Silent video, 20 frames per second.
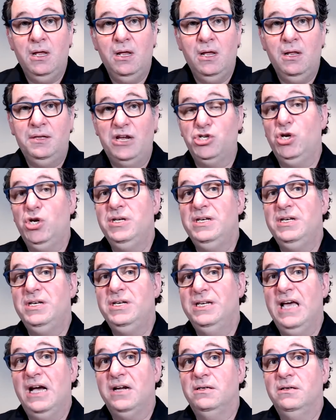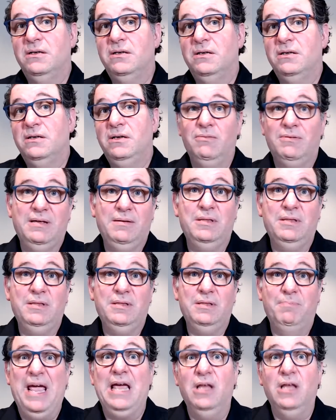They should detect, you know,
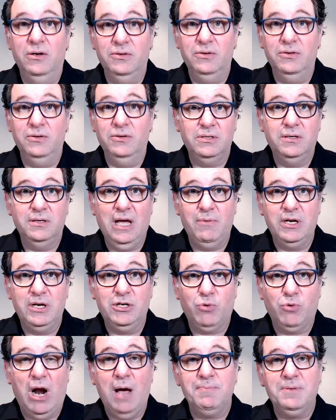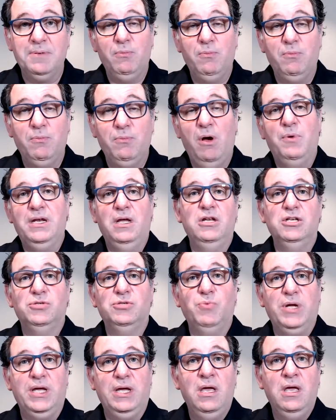the payloads that we dropped. And what we did
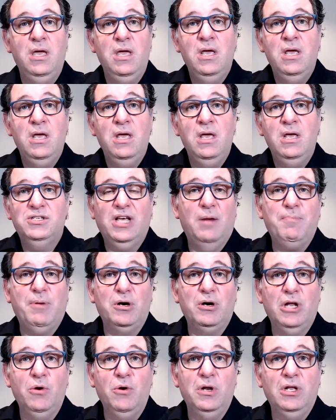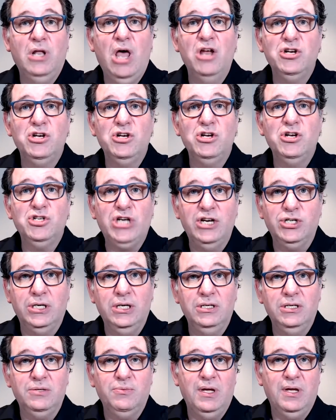is we set up our own launch
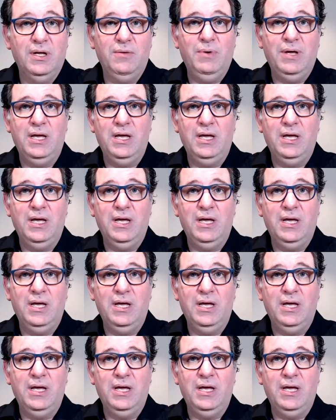agent.